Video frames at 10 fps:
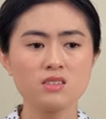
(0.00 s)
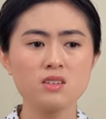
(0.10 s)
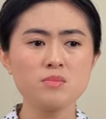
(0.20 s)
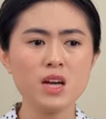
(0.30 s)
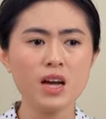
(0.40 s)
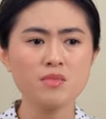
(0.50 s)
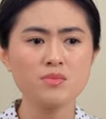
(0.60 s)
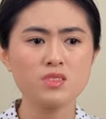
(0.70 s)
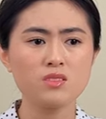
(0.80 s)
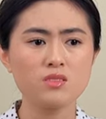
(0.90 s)

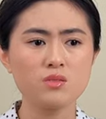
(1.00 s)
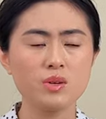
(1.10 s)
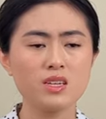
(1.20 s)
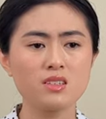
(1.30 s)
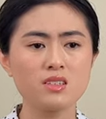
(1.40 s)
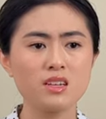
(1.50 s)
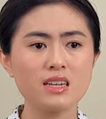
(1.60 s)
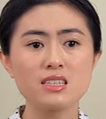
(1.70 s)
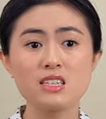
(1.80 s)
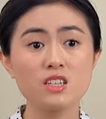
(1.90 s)
Sometimes, when
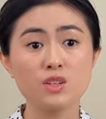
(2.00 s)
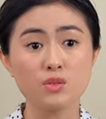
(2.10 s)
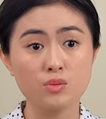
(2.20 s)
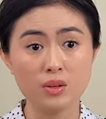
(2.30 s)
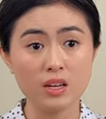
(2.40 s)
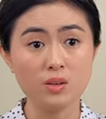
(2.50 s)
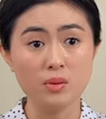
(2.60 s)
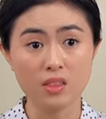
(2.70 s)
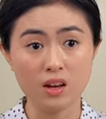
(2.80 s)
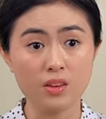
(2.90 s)
I didn't agree
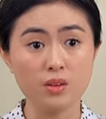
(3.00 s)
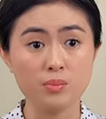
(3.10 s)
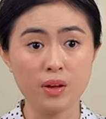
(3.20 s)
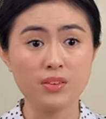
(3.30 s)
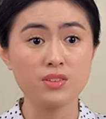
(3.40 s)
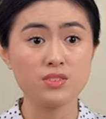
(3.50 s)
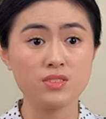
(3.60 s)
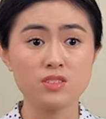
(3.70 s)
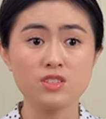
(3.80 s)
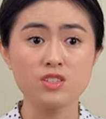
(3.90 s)
with other brothers
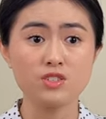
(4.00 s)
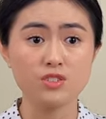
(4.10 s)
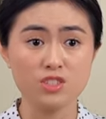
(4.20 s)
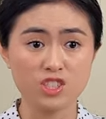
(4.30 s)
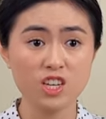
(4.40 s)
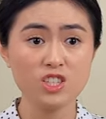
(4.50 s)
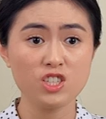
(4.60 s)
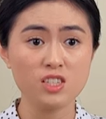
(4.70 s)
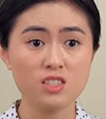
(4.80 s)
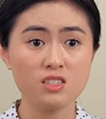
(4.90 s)
and sisters'
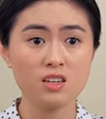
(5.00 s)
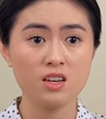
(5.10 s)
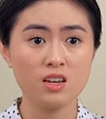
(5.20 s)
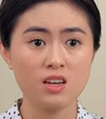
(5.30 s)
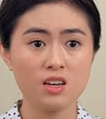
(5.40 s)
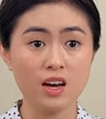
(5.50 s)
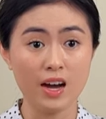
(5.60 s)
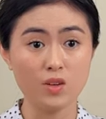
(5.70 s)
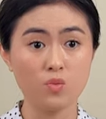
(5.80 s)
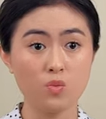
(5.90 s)
suggestions,
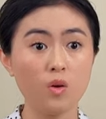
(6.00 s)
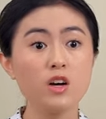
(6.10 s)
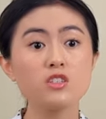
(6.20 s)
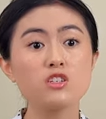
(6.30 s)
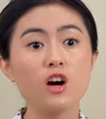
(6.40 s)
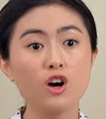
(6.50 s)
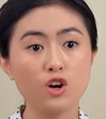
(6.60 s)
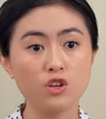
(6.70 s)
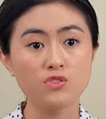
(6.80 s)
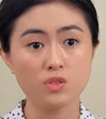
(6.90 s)
I'd want to
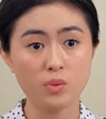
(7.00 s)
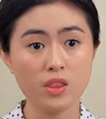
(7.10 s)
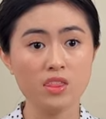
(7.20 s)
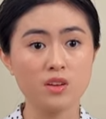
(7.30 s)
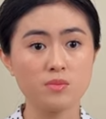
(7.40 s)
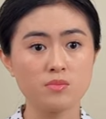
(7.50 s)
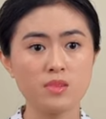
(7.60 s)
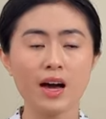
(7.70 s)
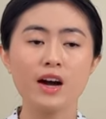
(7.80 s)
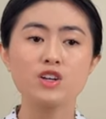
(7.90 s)
talk over with them
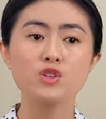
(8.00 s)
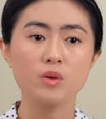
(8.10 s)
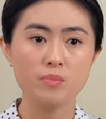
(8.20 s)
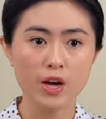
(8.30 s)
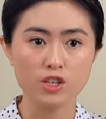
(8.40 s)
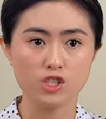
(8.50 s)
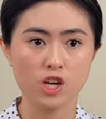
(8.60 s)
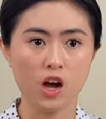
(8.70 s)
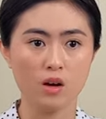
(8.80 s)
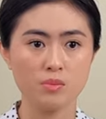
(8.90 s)
how to do a better
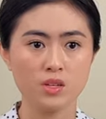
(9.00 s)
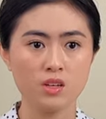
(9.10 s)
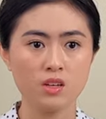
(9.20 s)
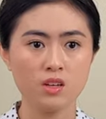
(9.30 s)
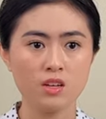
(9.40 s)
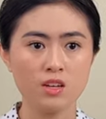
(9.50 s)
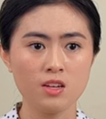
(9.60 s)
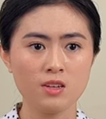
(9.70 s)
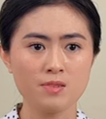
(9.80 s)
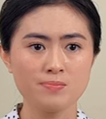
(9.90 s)
job.
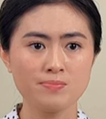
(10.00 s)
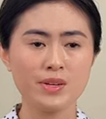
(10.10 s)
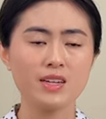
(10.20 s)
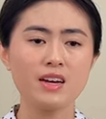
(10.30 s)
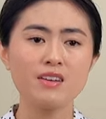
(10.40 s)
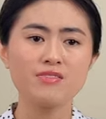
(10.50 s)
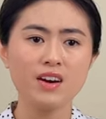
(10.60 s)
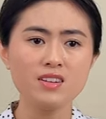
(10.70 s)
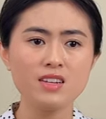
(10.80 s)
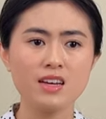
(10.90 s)
But I
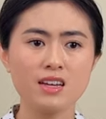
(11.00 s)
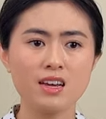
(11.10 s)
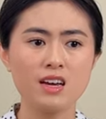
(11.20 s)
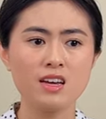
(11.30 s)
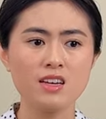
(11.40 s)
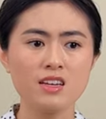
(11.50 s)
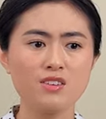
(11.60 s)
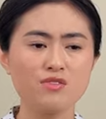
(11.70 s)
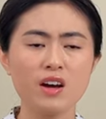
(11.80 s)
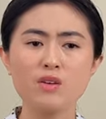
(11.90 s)
felt like
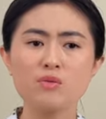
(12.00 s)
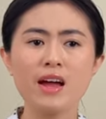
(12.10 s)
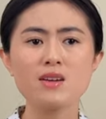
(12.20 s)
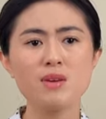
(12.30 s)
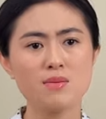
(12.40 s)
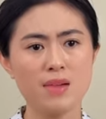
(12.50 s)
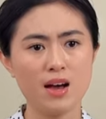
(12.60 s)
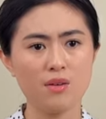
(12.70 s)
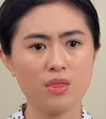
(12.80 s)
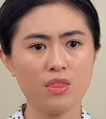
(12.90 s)
if I ran my
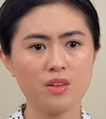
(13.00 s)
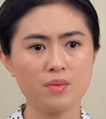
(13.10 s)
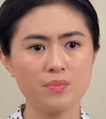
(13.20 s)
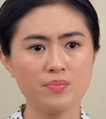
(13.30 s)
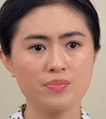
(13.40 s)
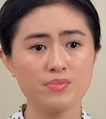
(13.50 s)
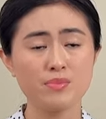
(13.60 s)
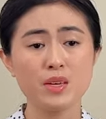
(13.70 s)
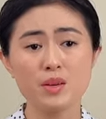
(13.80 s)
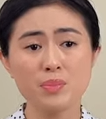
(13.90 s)
mouth,
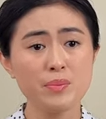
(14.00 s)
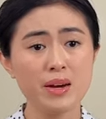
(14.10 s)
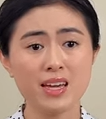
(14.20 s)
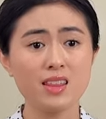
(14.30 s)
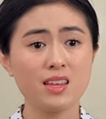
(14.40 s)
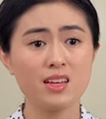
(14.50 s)
people might